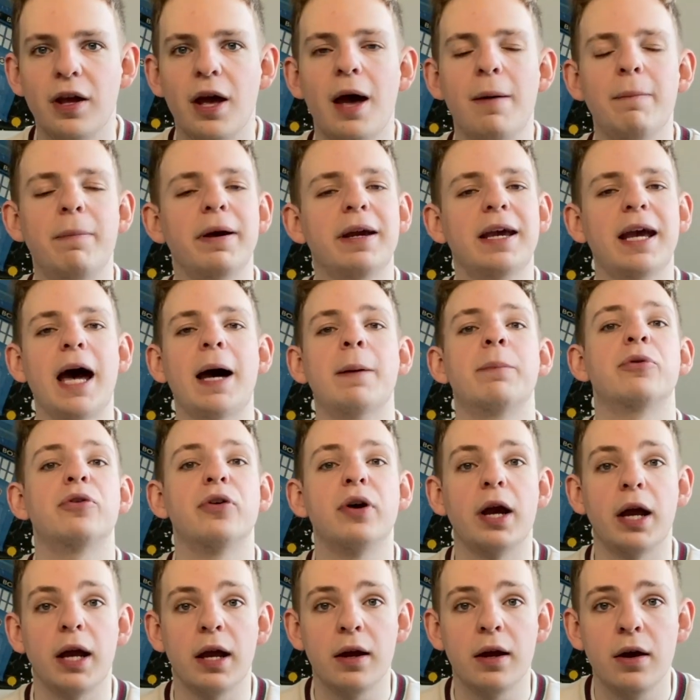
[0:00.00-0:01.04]
but
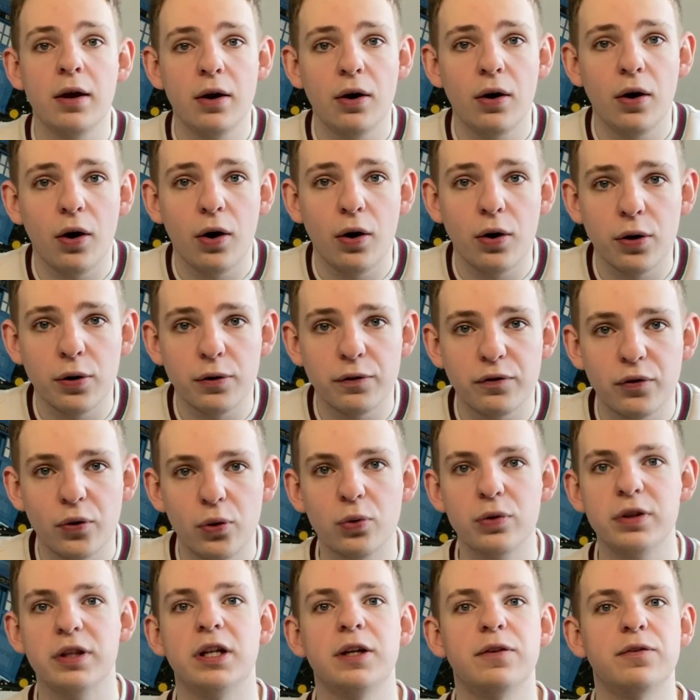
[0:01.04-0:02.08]
cabaret of all
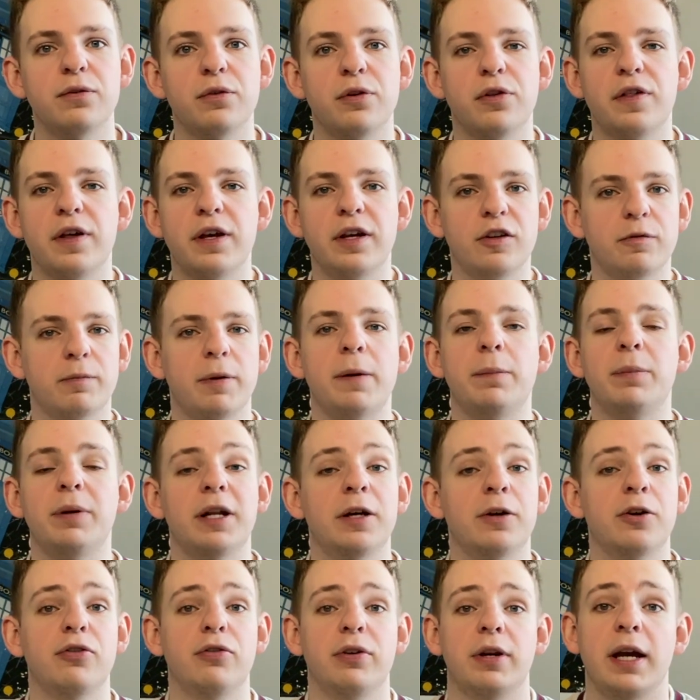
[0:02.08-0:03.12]
the different things people had
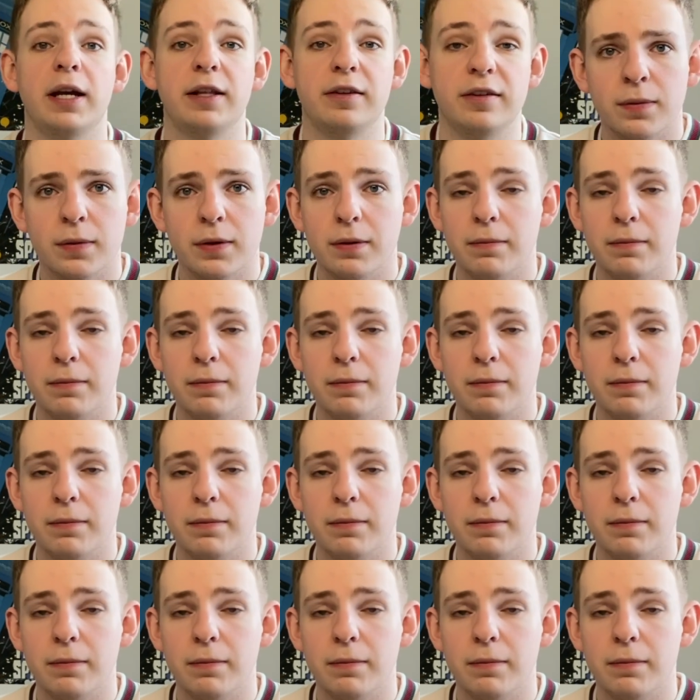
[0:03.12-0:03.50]
created.